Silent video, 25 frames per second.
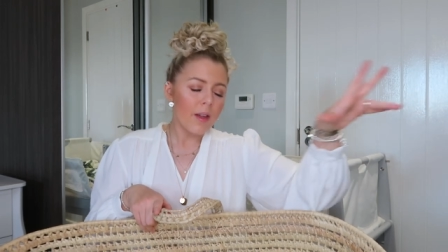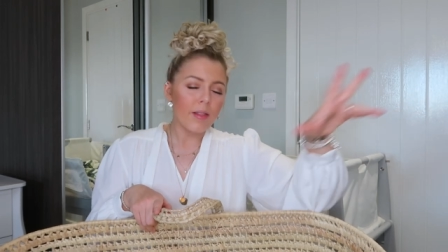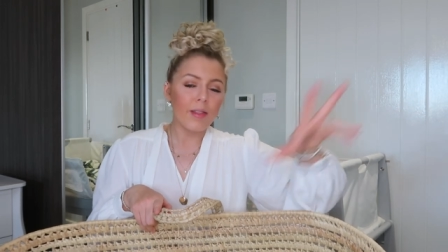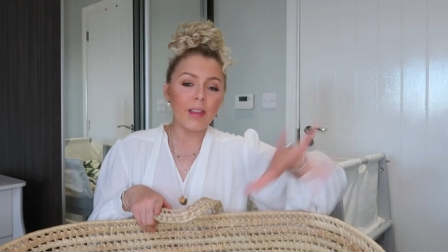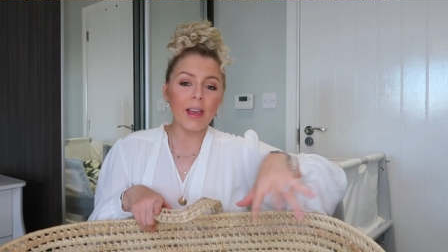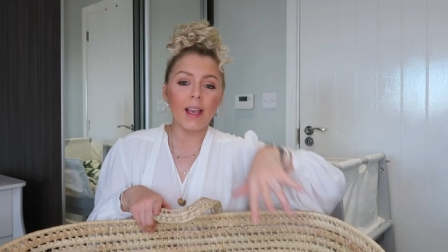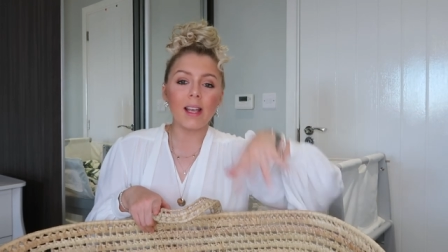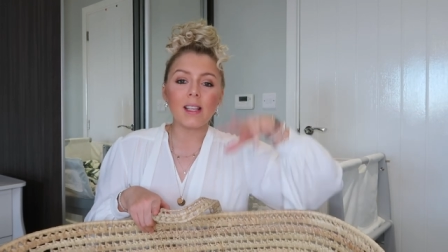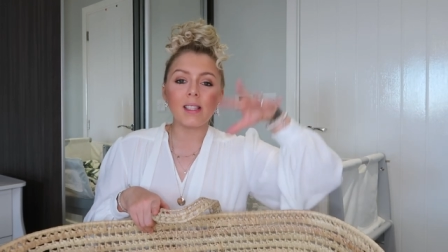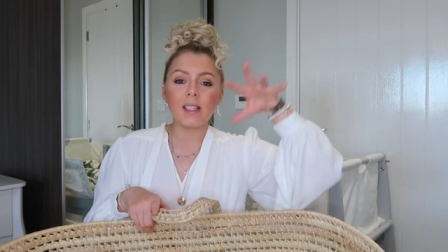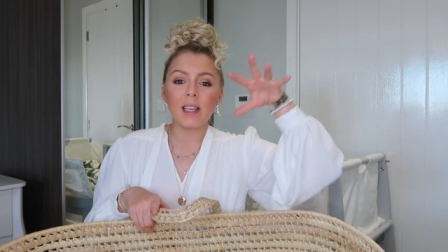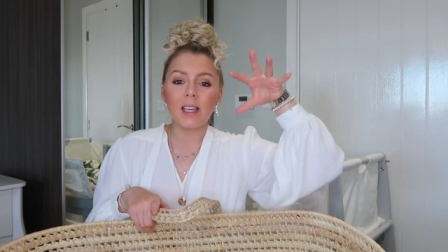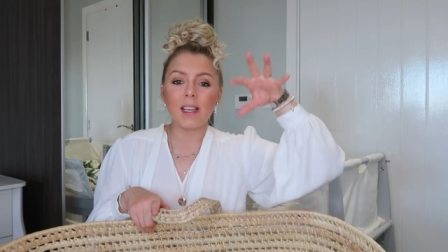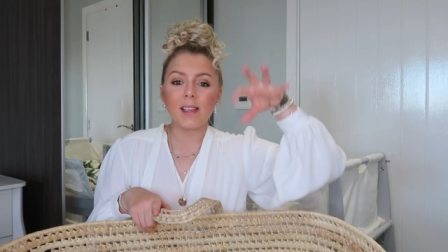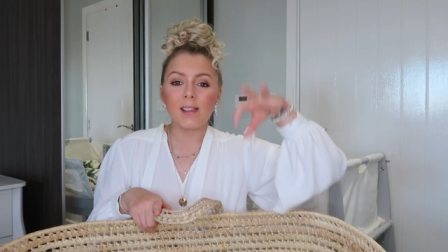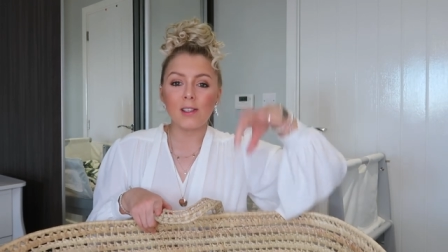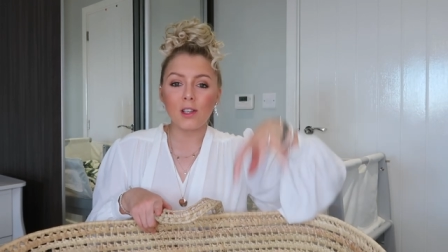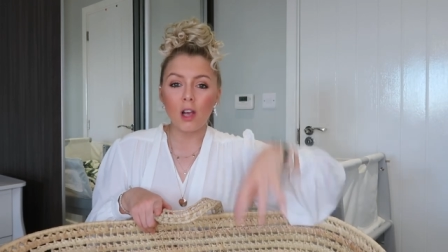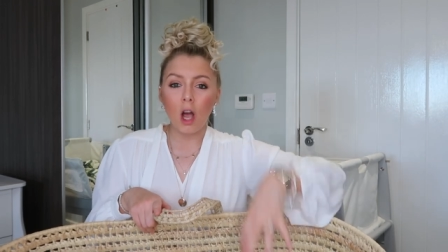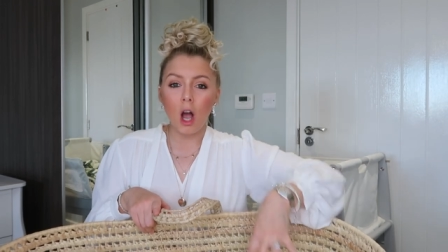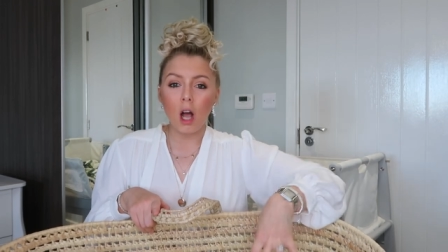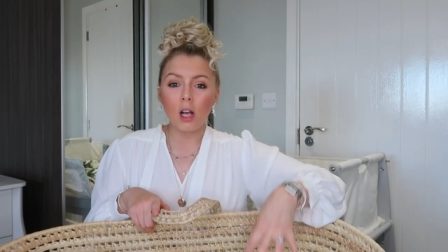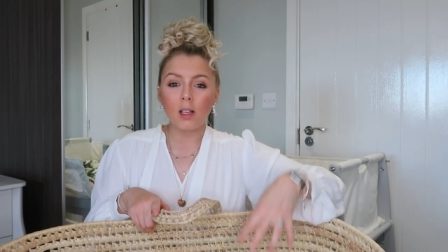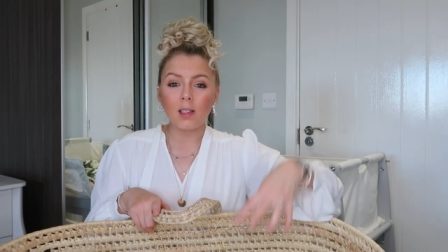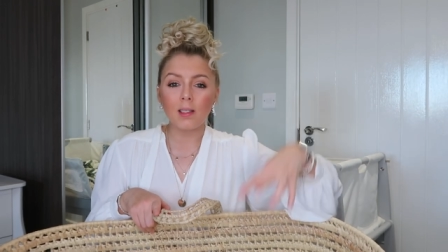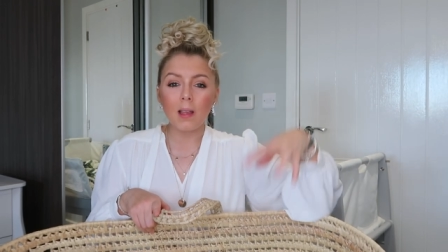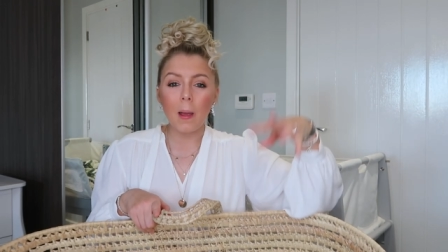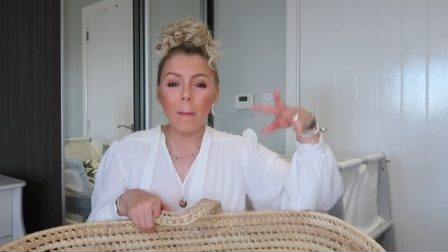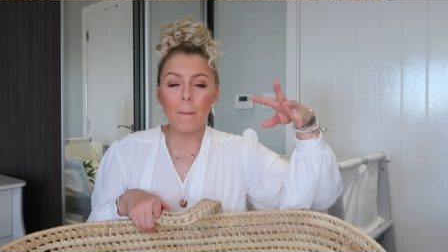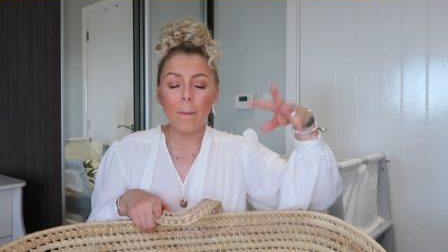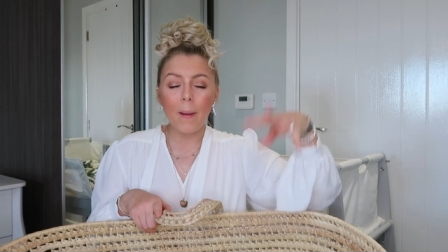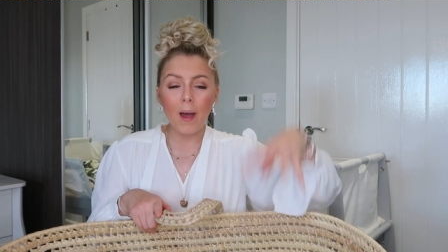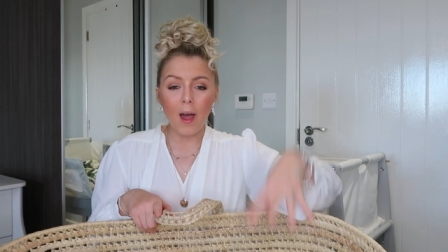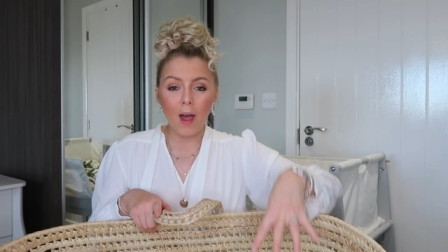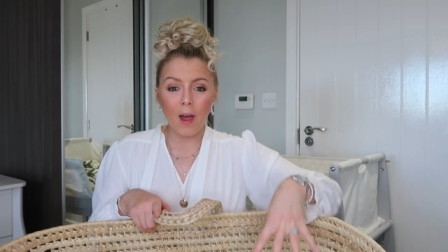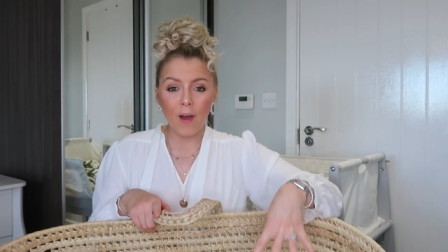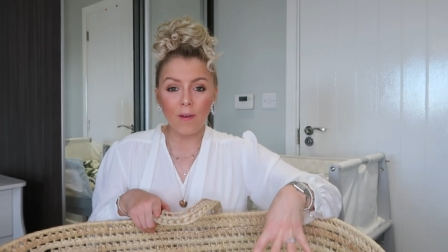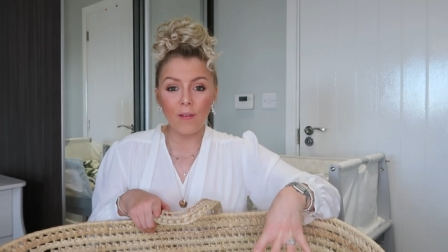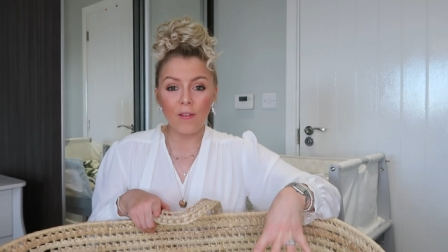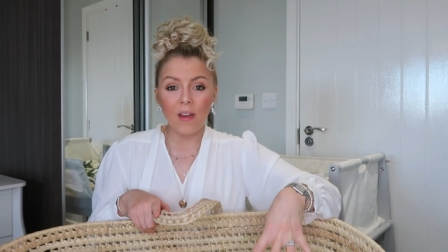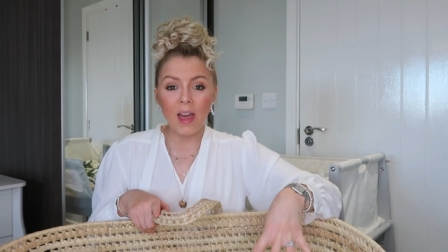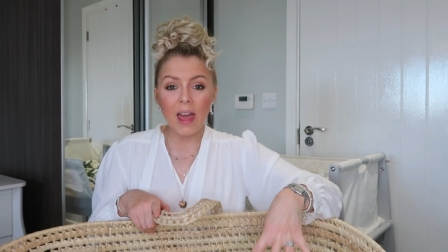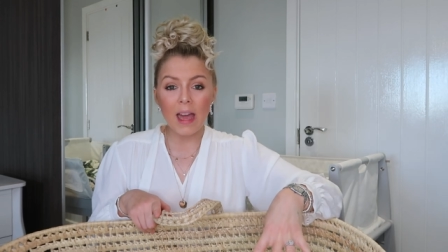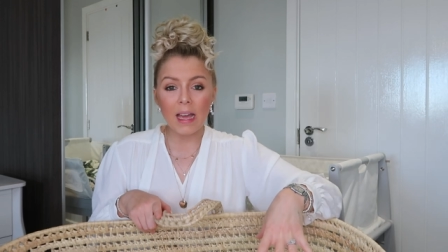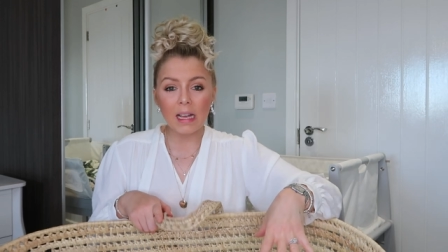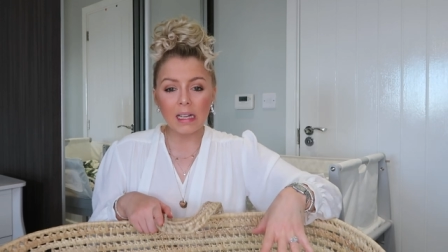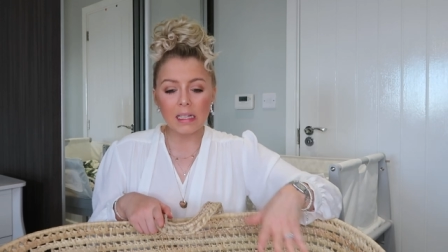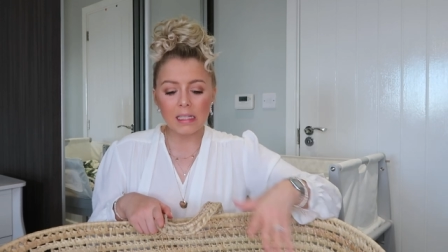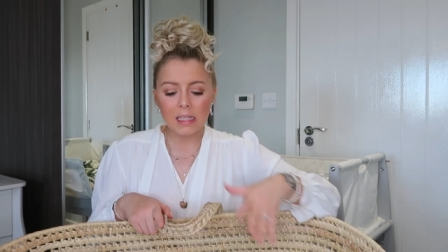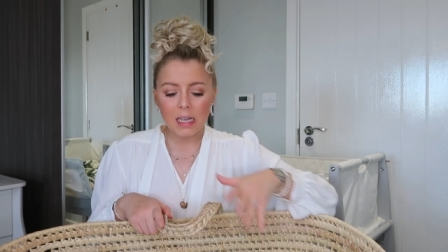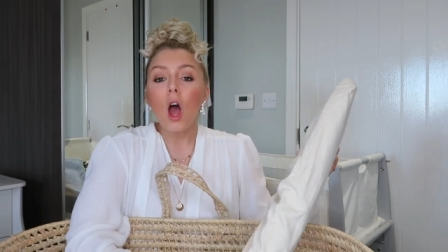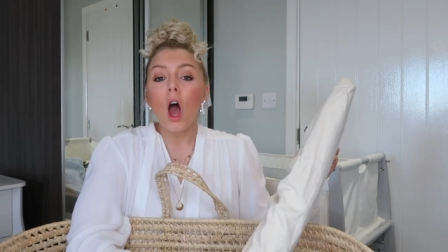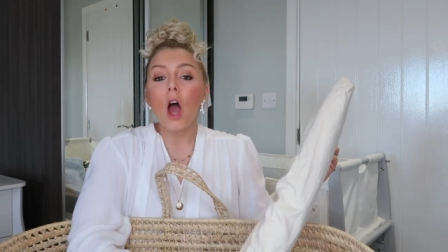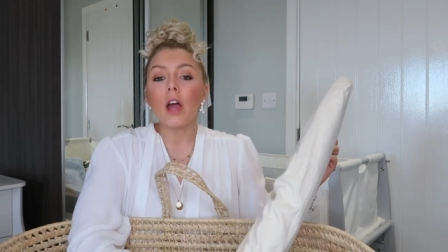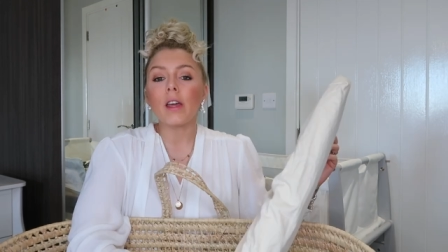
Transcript: This is just perfect.